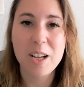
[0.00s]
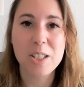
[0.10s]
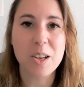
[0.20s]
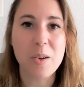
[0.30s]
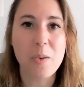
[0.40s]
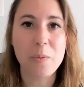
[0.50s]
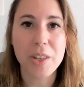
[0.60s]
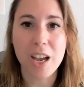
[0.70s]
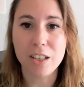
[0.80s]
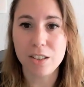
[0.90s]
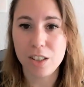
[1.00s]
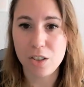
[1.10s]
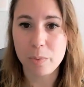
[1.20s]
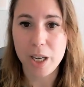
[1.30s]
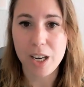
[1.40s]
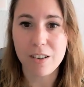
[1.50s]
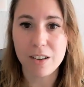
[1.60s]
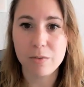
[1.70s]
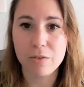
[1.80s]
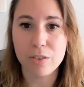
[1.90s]
So I continue paying
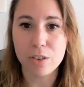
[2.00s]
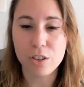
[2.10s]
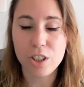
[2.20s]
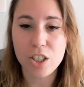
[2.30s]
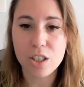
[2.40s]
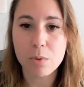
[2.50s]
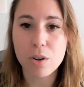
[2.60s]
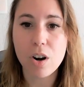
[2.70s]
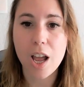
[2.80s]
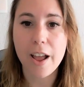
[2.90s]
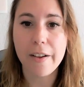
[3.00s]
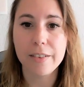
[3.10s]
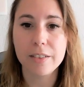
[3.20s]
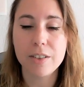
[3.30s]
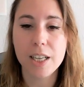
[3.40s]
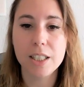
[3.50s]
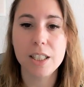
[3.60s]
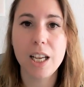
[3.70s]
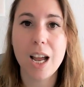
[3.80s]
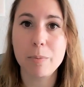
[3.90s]
for Teachable, and
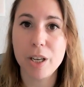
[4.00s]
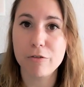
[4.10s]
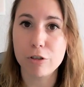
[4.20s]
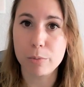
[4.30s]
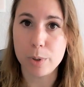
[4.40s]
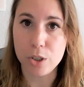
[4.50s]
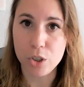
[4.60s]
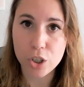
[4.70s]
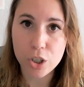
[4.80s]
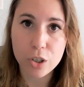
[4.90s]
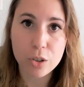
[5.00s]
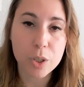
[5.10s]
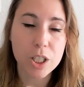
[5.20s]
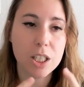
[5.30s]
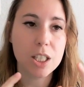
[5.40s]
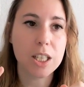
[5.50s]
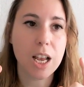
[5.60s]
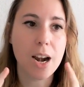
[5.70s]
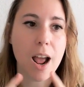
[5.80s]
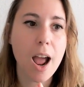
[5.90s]
finally I pay for Bonjoro, which is
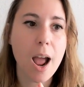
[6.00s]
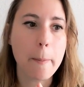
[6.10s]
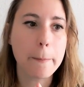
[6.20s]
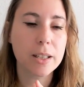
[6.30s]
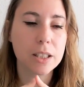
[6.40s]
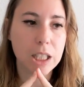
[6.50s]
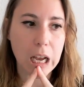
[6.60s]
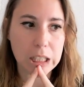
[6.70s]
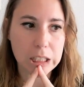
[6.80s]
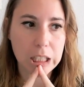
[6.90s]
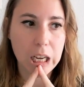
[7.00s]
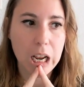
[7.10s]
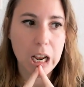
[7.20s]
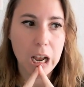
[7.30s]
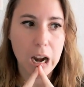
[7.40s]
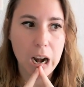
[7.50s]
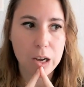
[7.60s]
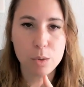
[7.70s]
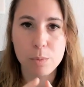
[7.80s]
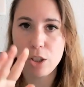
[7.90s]
an app that
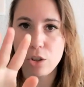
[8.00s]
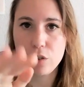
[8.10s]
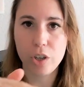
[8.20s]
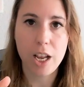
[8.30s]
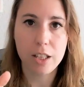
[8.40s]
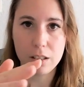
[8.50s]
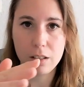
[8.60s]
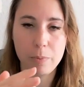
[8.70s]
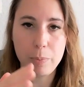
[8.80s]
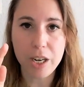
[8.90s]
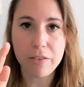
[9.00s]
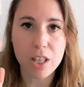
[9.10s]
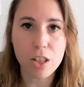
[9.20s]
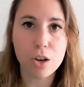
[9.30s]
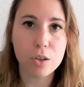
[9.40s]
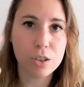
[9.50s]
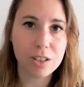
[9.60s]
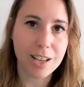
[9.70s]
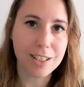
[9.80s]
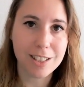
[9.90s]
allows me to create mini
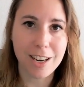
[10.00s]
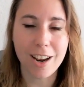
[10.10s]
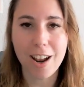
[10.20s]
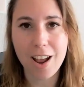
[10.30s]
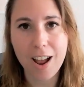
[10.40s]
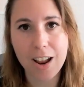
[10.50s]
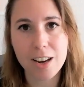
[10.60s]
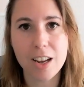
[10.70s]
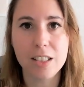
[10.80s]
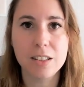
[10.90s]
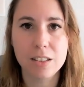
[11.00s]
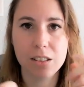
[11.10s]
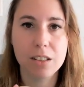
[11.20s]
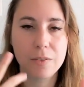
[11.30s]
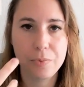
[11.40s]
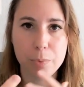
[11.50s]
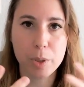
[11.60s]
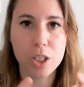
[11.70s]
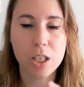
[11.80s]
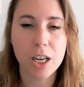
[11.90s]
videos like saying hi and
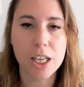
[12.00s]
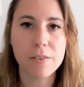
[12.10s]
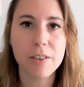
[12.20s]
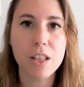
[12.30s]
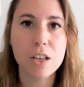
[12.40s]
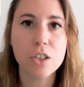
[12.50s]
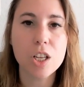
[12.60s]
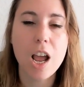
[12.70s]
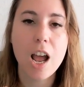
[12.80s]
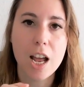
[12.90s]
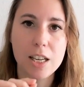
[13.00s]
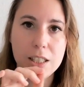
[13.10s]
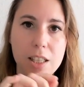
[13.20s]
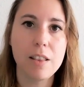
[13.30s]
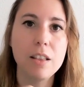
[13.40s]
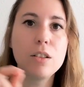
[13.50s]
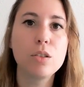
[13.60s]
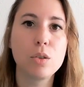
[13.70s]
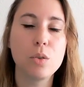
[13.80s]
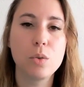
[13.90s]
personalized videos and send
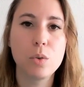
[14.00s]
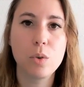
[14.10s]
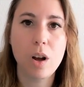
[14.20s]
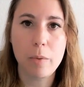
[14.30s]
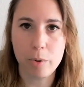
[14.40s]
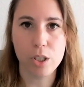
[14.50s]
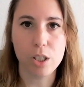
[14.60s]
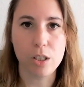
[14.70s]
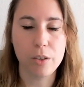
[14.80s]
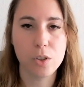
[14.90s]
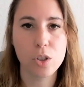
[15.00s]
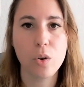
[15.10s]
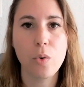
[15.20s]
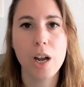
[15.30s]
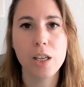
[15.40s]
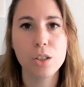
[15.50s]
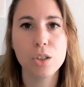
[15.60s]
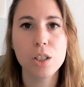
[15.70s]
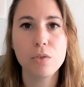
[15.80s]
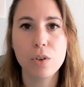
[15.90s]
it to a person. So I
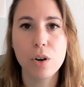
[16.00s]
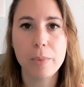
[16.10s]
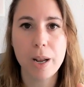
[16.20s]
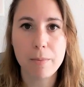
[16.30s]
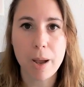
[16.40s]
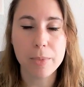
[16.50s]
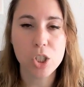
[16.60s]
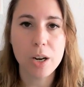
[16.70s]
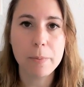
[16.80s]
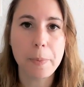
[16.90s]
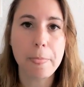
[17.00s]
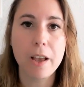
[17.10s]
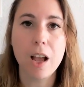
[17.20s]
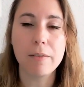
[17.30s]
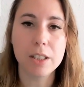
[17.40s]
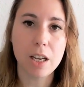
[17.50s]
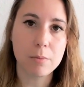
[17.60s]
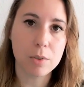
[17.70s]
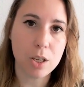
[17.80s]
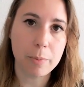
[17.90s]
use it for my membership. Every
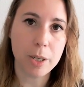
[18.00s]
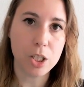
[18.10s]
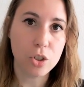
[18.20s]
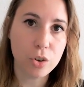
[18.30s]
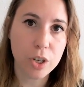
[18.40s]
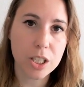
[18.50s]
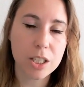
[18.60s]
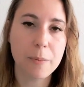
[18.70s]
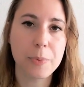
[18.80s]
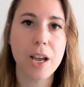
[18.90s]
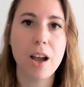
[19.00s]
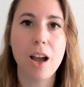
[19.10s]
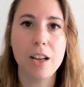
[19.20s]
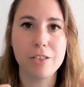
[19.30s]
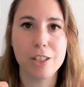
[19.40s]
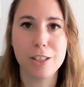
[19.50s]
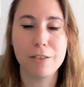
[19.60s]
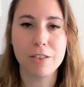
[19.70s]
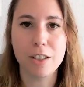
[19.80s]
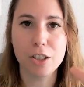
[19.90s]
time somebody joins, I
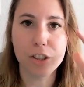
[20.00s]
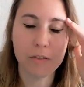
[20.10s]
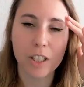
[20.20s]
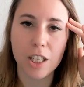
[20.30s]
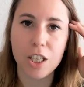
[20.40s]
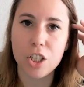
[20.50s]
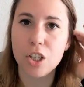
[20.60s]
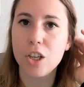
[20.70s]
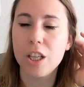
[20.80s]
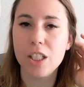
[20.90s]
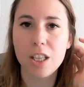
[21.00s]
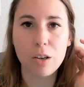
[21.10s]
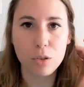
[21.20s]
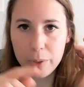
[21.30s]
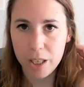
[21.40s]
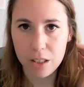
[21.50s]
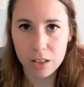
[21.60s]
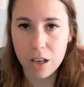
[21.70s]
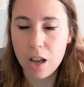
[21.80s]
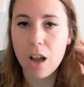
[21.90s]
receive a notification. It's
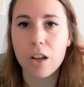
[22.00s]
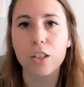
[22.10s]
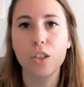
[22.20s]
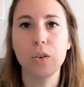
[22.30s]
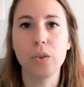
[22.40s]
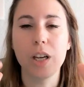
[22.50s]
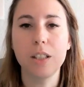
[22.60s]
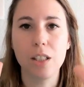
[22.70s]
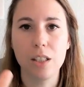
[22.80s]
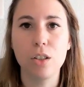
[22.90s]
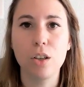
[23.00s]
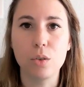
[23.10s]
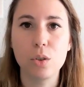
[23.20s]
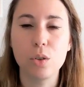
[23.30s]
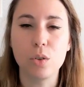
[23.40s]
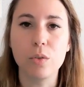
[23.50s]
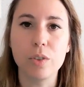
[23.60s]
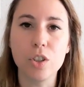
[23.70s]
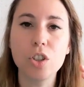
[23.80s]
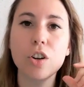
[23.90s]
automated. so that it goes to
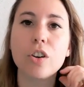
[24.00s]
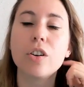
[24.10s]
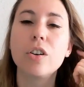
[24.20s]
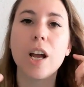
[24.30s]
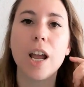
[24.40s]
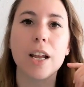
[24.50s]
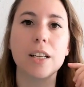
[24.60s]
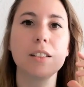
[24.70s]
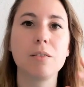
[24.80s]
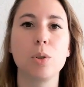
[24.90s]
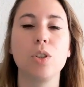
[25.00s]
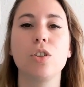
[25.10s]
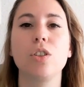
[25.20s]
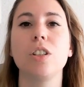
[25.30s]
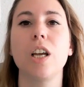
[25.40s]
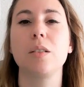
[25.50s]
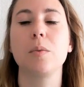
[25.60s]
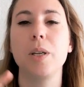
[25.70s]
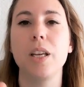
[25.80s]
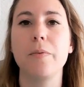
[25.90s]
Bonjoro, and Bonjoro tells
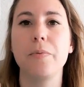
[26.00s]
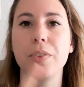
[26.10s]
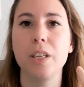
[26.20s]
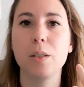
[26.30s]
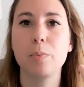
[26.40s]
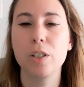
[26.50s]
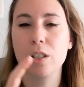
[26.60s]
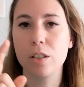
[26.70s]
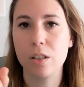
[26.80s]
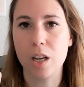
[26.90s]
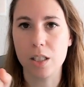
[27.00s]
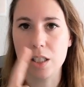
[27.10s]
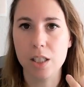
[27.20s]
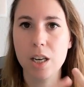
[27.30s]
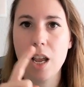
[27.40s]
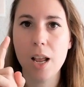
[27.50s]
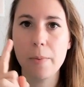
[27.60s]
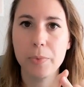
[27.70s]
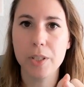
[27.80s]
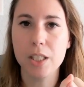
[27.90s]
me this person has this
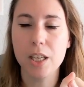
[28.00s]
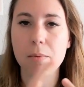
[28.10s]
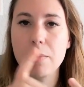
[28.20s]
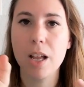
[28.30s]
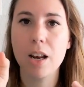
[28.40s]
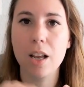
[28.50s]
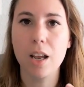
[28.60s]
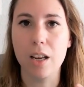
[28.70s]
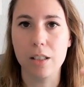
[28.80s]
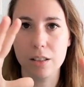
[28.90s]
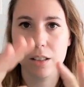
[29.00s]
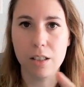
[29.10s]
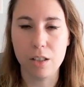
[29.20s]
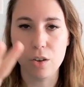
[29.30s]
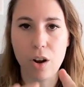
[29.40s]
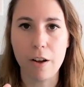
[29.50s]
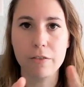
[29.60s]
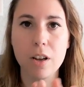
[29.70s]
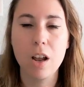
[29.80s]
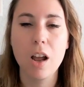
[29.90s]
name, this email, and here you have